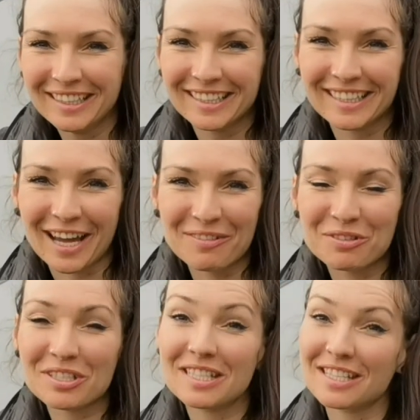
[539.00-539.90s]
yeah,
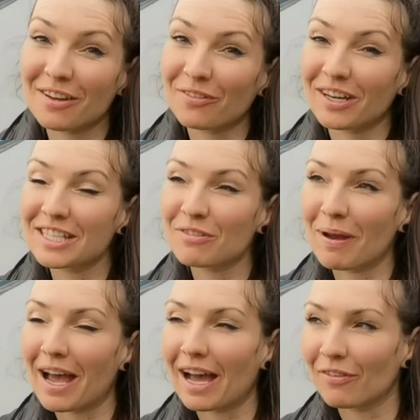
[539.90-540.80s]
watched the sunrise for
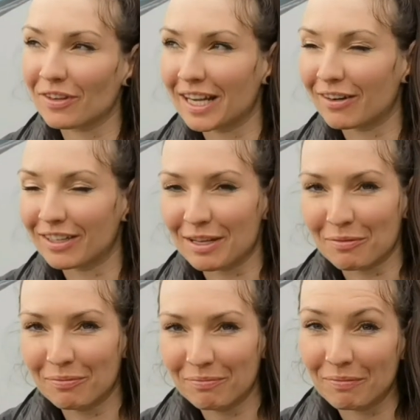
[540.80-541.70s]
about half an hour and
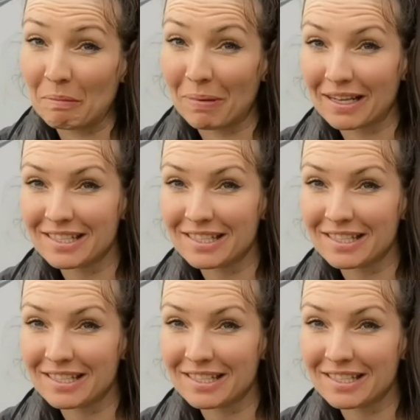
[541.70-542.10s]
then went back to